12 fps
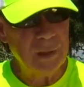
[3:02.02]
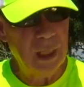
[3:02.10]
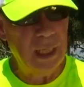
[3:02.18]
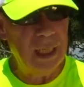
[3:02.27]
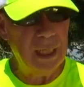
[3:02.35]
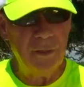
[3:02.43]

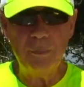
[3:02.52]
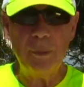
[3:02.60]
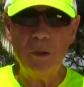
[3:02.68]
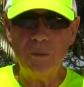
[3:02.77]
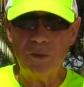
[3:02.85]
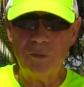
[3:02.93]
the
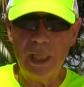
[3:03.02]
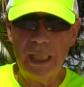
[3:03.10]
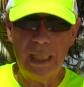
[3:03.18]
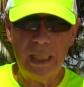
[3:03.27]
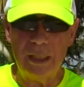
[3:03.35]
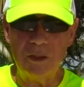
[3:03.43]
boat was
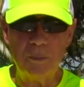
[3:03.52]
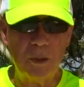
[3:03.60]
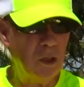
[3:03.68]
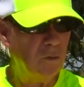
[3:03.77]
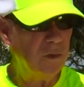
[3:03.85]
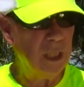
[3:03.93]
ready and it's
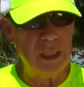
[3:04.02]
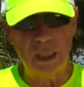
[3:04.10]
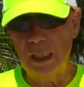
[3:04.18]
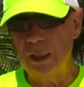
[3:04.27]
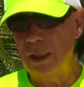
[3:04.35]
perfect and